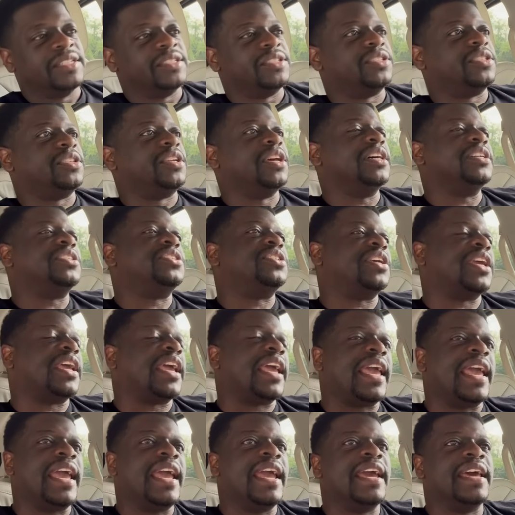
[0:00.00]
touch your
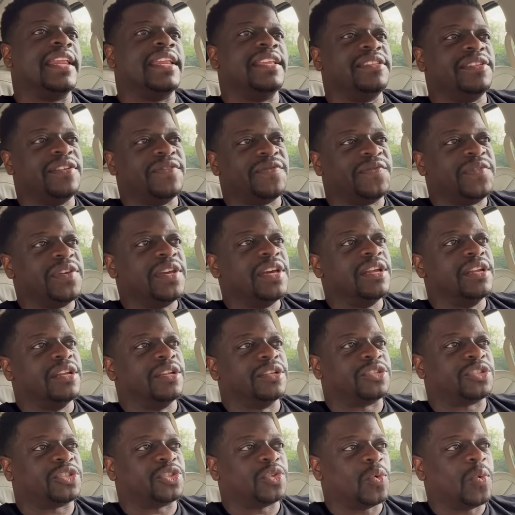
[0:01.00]
head and you feel
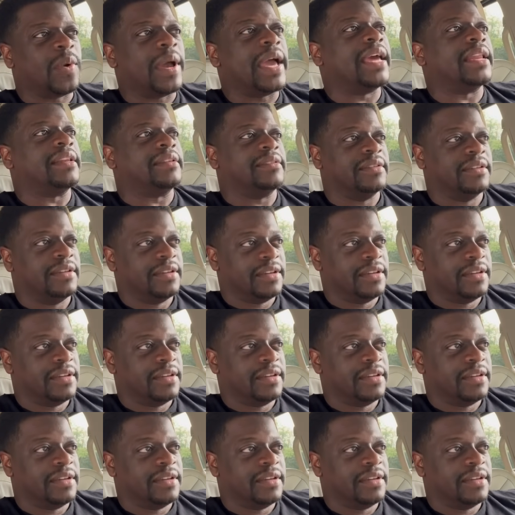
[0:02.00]
the sweat